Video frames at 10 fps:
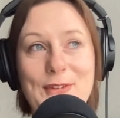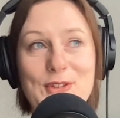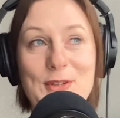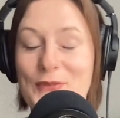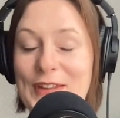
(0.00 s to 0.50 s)

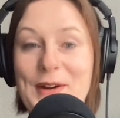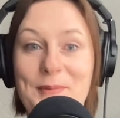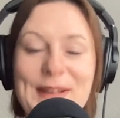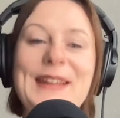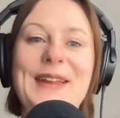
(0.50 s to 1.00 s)
something
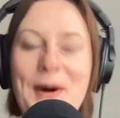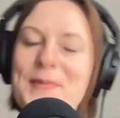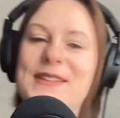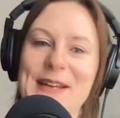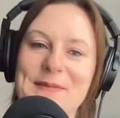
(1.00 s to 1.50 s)
completely
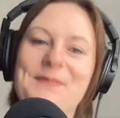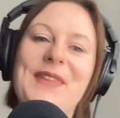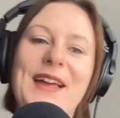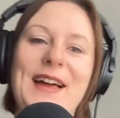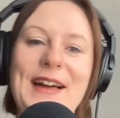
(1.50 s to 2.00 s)
opposite.
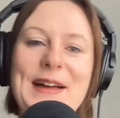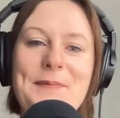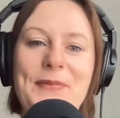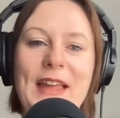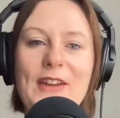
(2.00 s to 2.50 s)
And